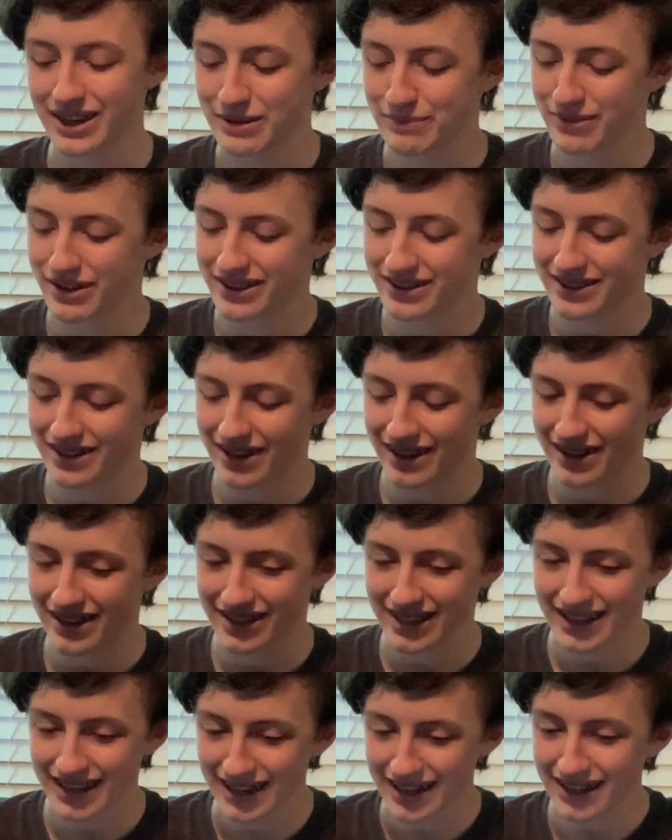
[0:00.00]
But
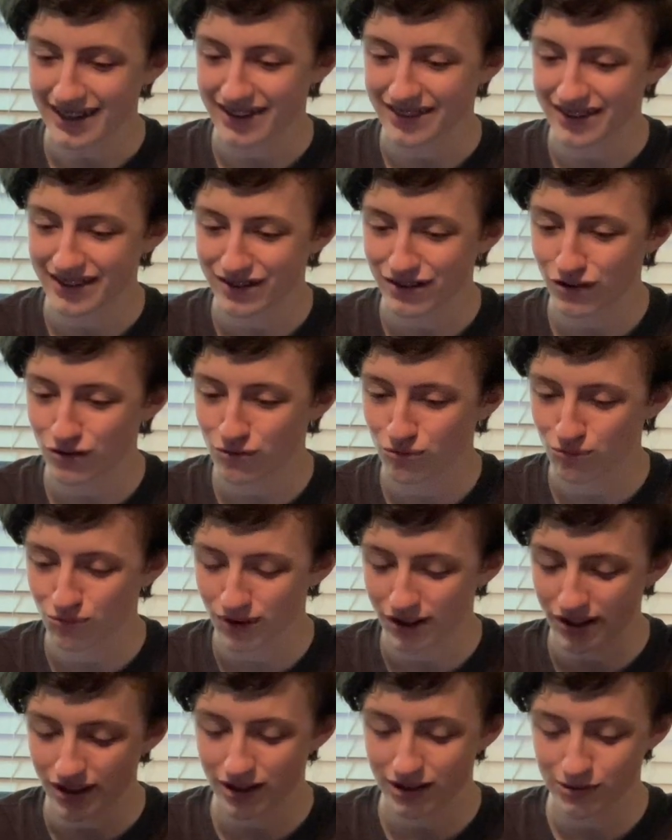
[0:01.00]
yeah, this is
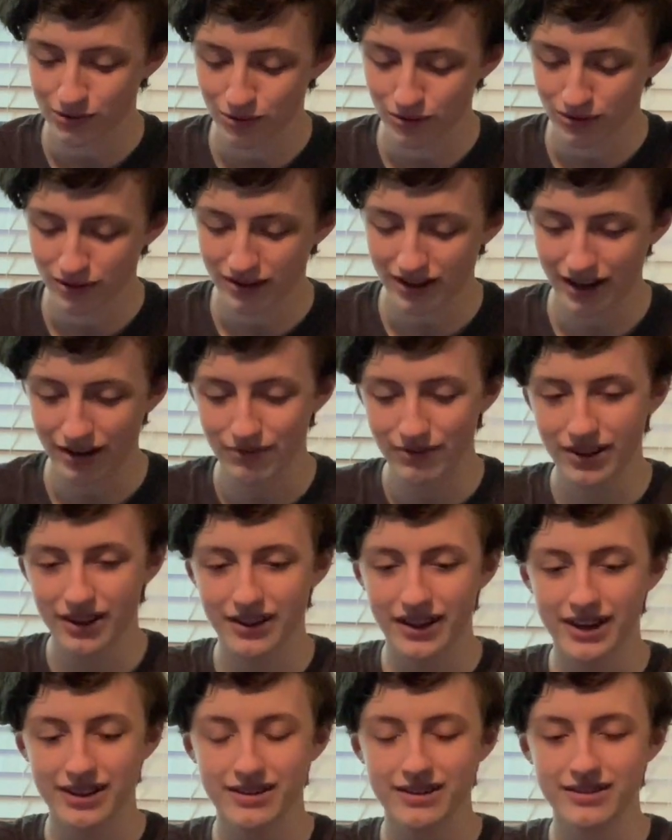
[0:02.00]
really cool. I really
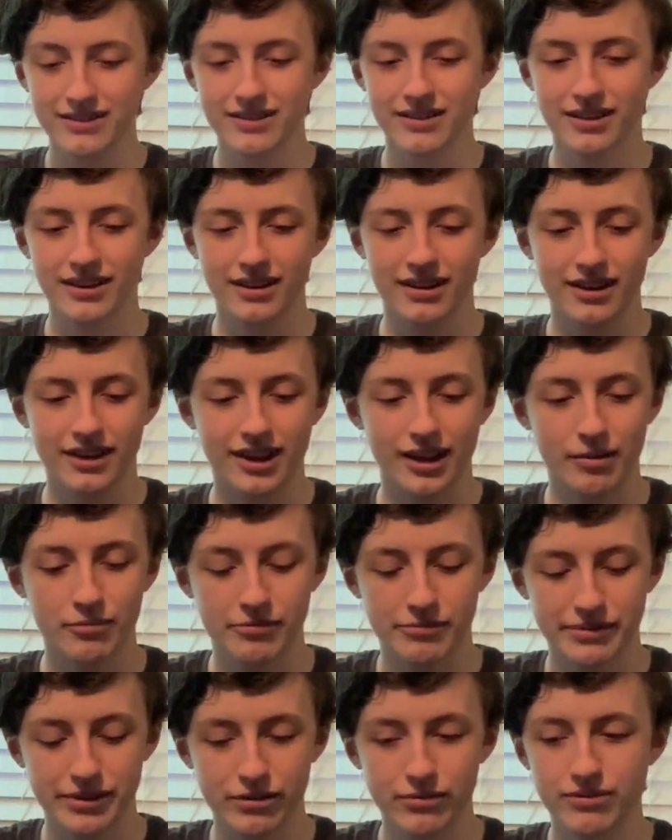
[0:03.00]
like this. And
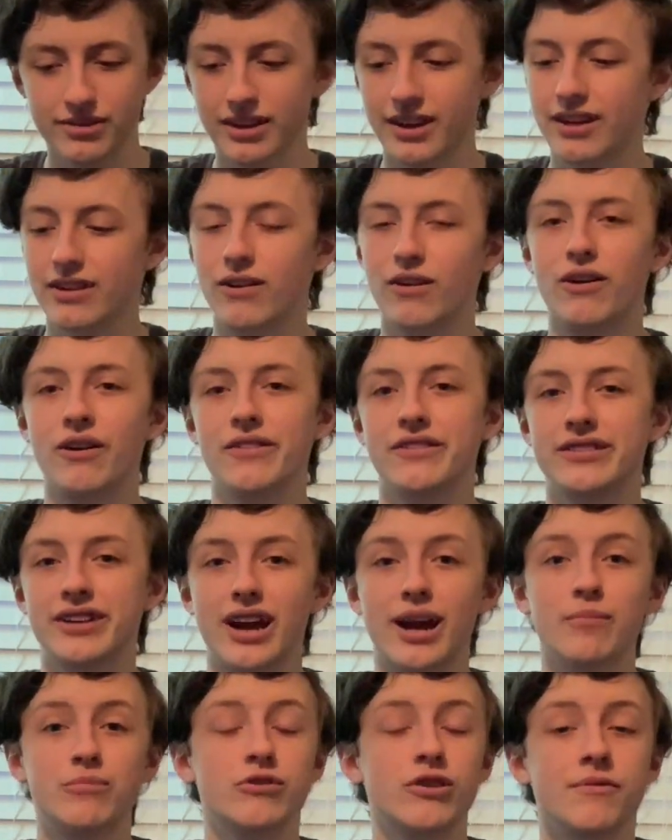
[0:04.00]
we're using it all the
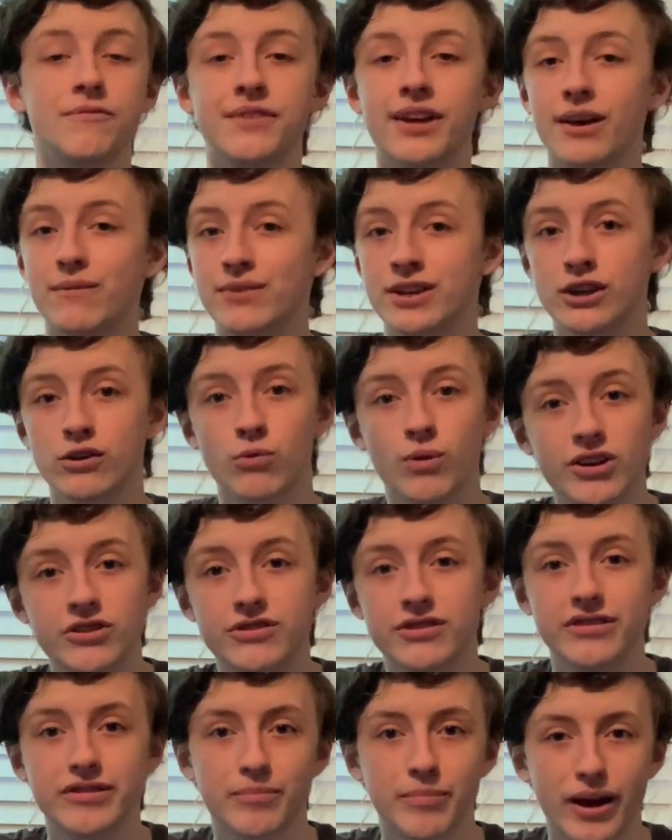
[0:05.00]
time. So if you have any
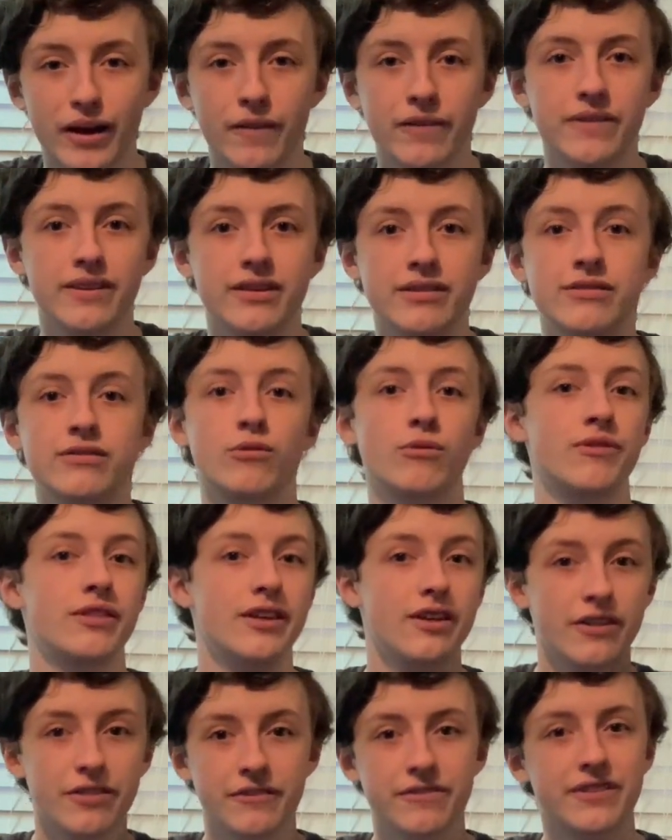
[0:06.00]
questions about this or the
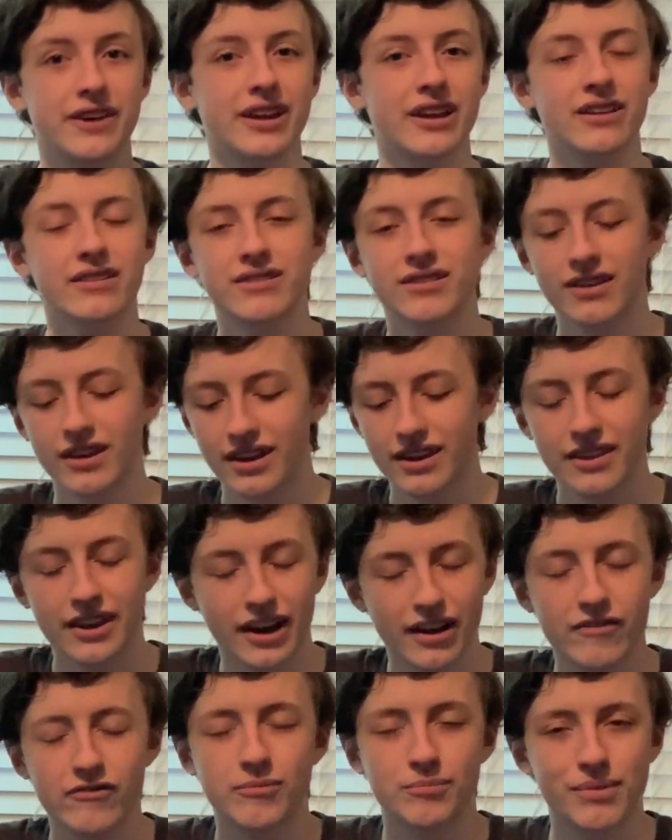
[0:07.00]
other things that
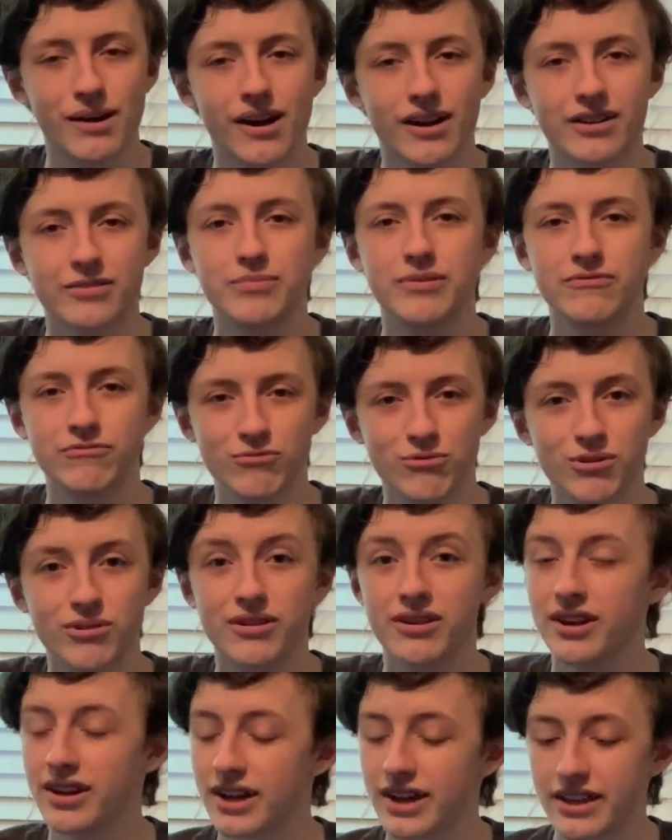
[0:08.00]
I have unboxed
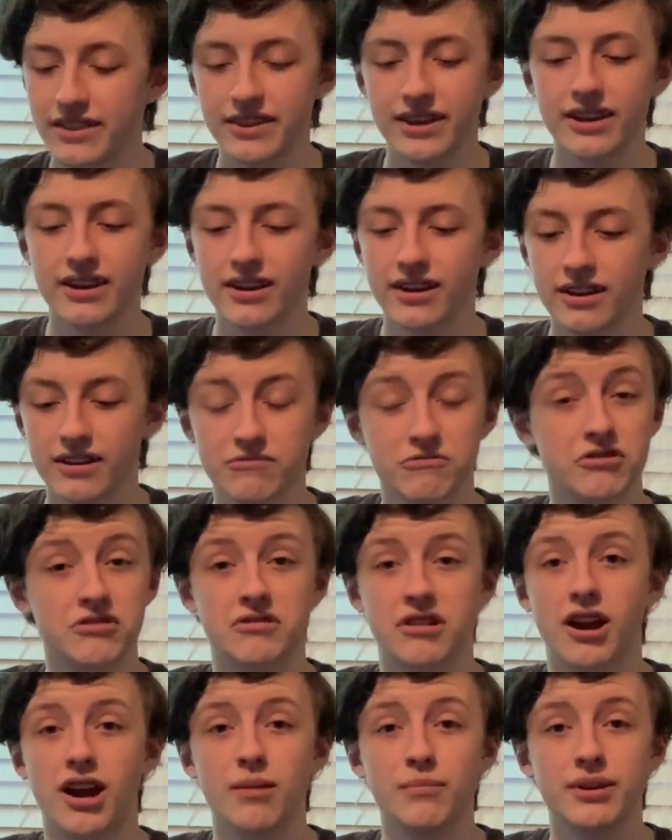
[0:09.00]
before, then just
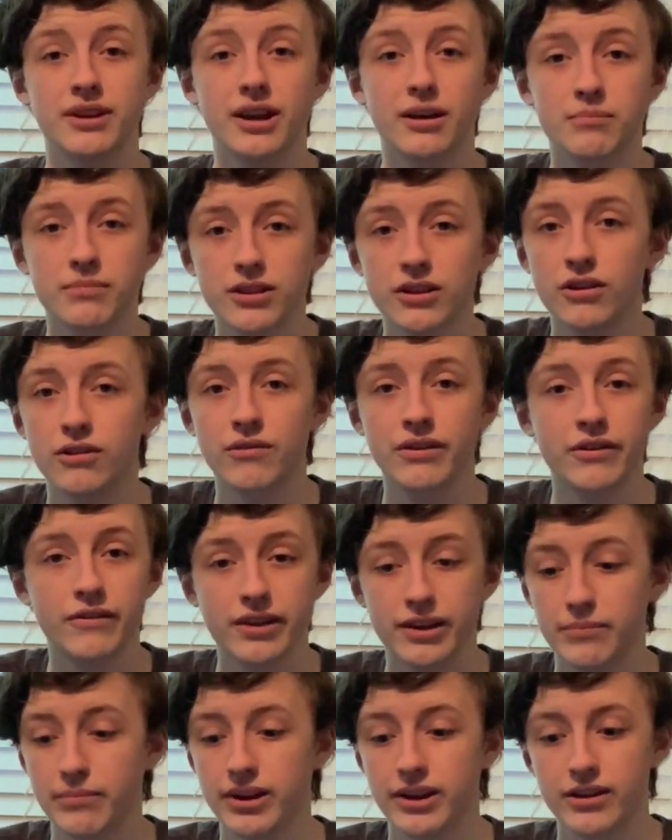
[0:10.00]
comment down below. I don't
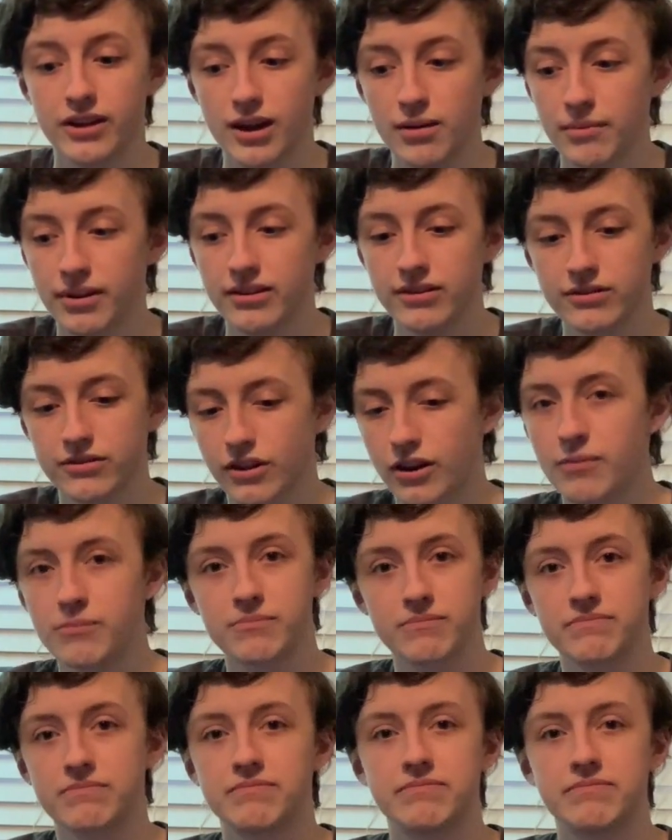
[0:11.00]
get many comments, so I'll